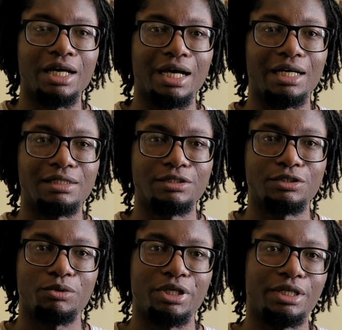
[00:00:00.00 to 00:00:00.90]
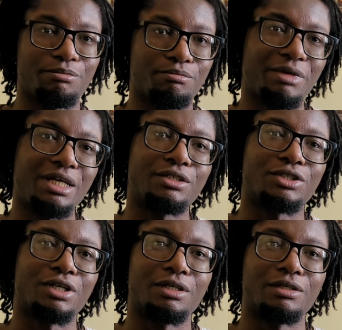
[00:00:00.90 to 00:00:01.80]
and we made a
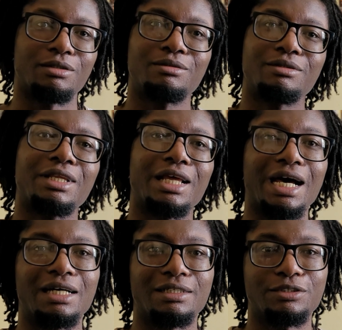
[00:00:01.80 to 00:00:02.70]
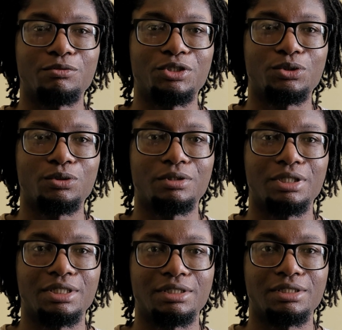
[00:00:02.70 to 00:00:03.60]
turn and we saw
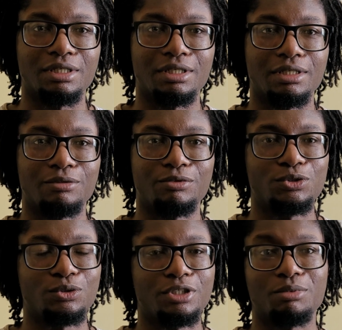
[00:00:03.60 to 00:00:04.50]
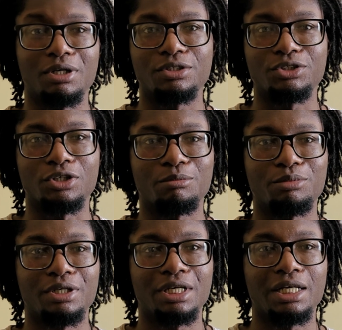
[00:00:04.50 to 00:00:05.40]
this plant shop
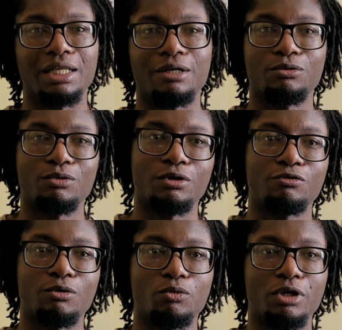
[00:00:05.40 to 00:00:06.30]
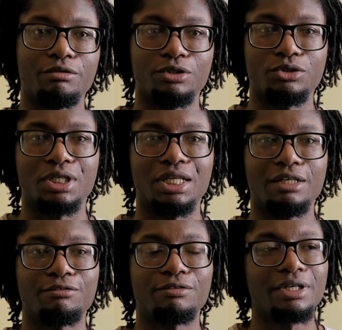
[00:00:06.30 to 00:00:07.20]
down the road from where we used to
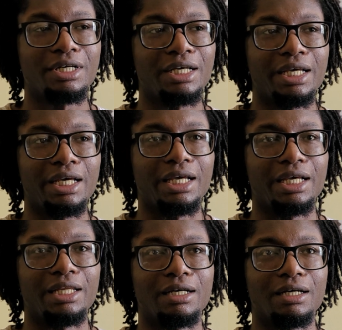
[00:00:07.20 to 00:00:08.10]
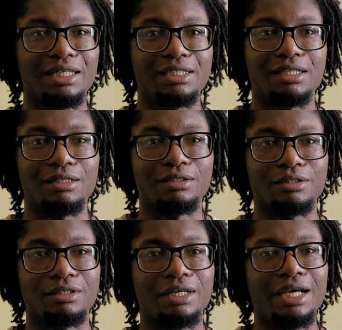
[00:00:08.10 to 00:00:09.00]
live in East
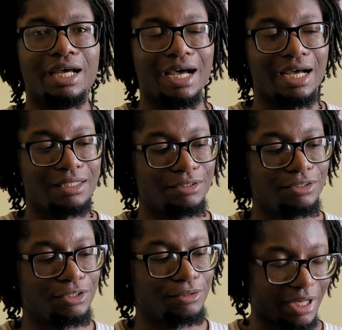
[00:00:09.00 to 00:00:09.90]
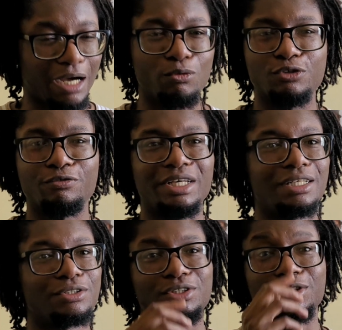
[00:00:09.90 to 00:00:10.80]
London. And I was
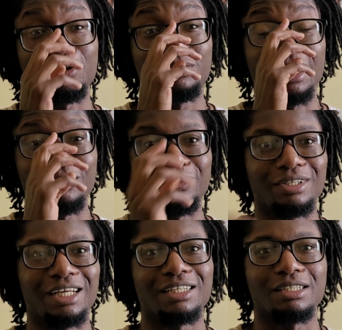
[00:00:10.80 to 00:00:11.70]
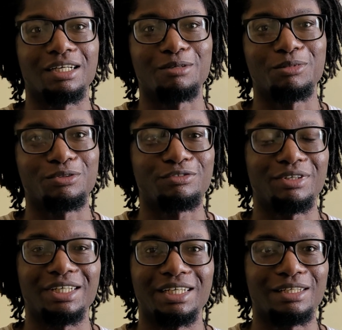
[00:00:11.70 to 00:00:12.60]
feeling so down at the time. I was
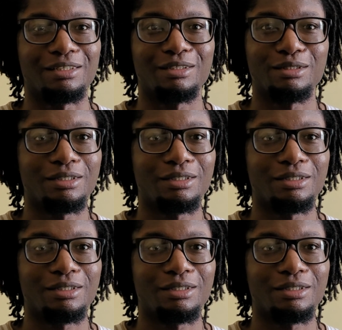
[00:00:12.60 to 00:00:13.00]
thinking,